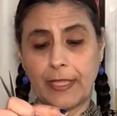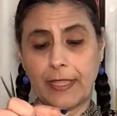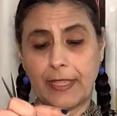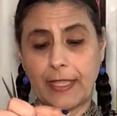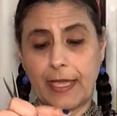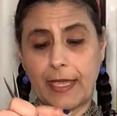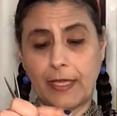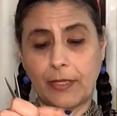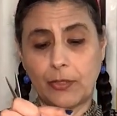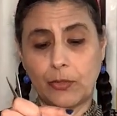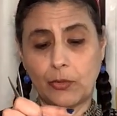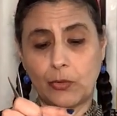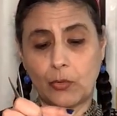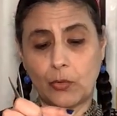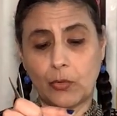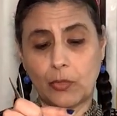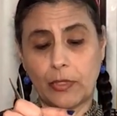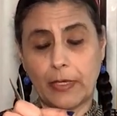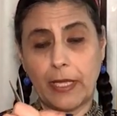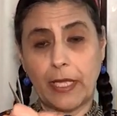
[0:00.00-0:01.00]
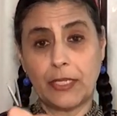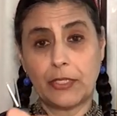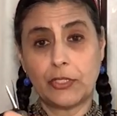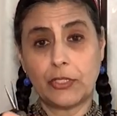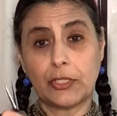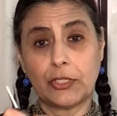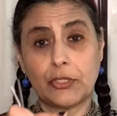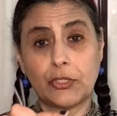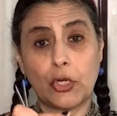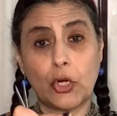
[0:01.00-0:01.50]
that your
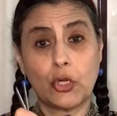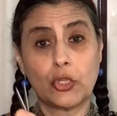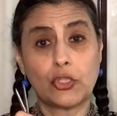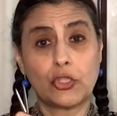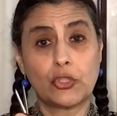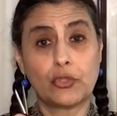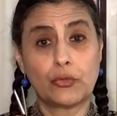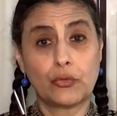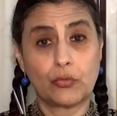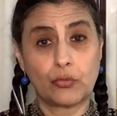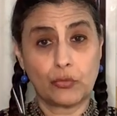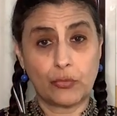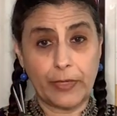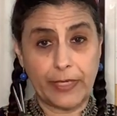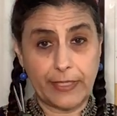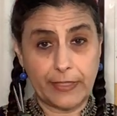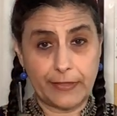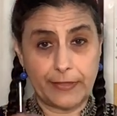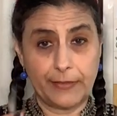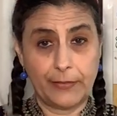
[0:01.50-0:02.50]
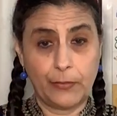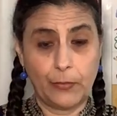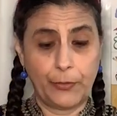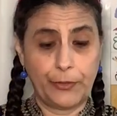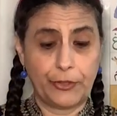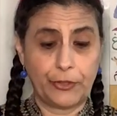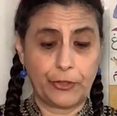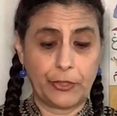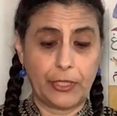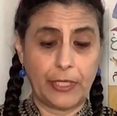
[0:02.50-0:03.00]
edges are straight
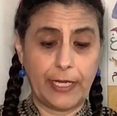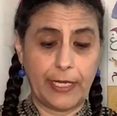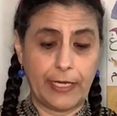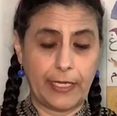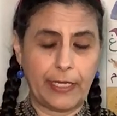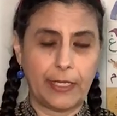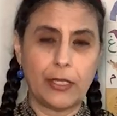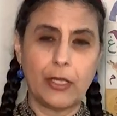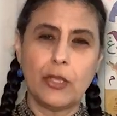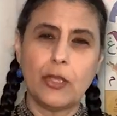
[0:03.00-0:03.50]
when you're cutting.